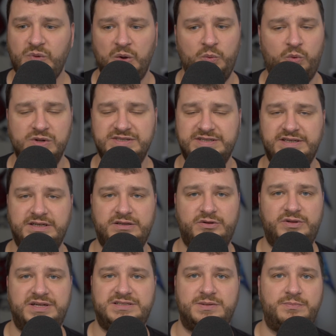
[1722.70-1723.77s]
Once again, though,
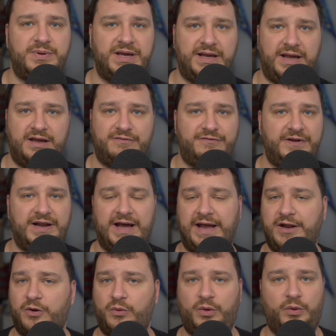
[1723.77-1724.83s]
that's a big if, and I
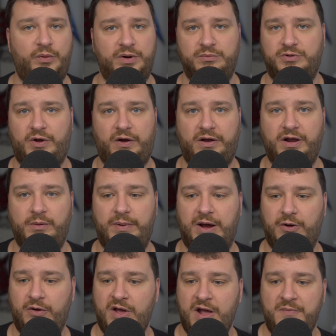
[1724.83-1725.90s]
don't know what I'm talking
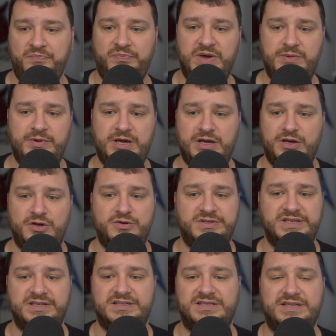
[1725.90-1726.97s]
about. Maybe
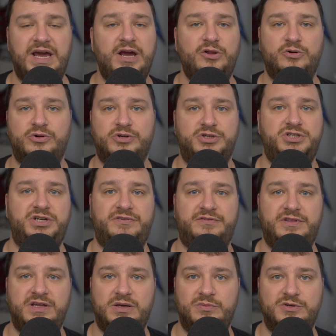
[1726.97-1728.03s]
using a scaler to shift
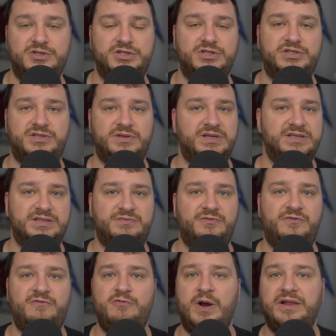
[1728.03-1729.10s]
the image is
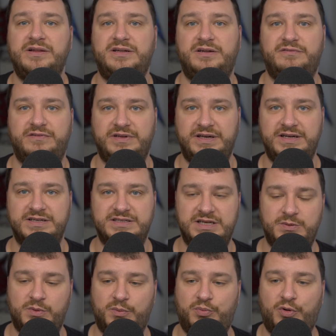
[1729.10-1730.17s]
relatively easy,
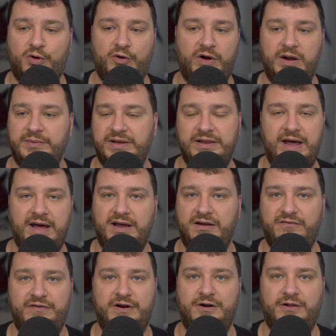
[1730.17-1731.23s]
but programming that
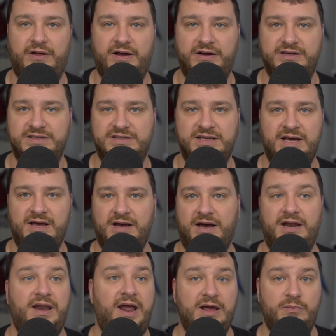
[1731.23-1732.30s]
in Verilog is a
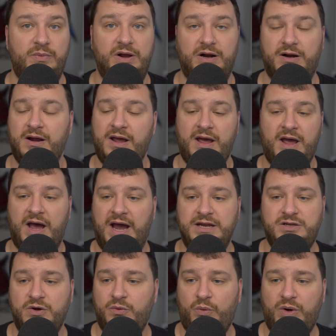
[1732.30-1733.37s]
nightmare. I
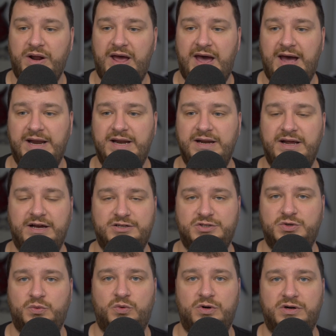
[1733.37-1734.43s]
don't want to add any
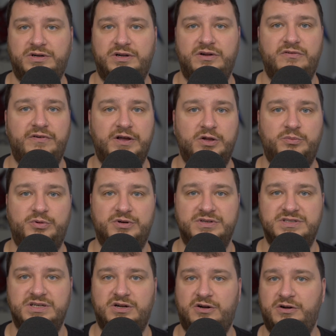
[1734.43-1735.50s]
extra work to
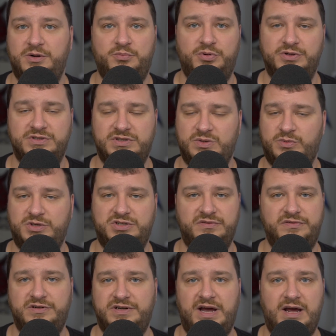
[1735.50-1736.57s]
developers that already put so much of
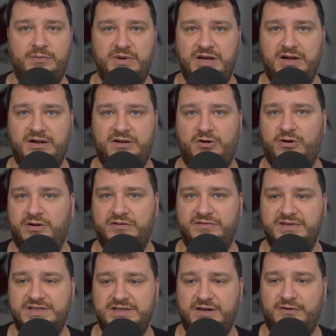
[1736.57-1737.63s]
their time into all of
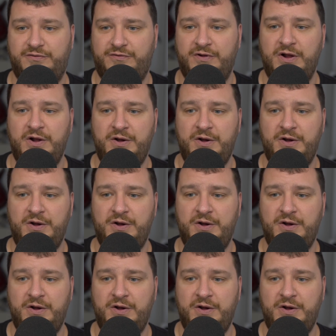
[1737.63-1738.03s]
this stuff.